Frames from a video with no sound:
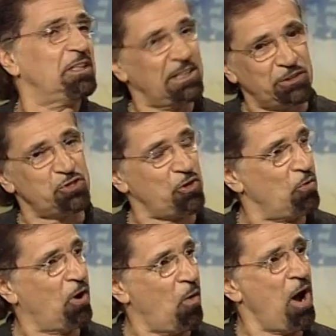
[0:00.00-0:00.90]
Let the show
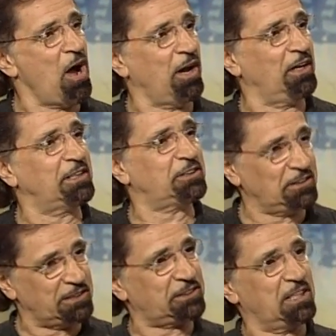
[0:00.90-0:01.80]
go on.
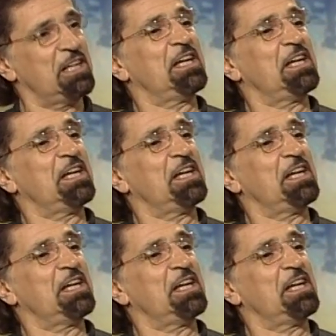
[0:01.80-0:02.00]
Let's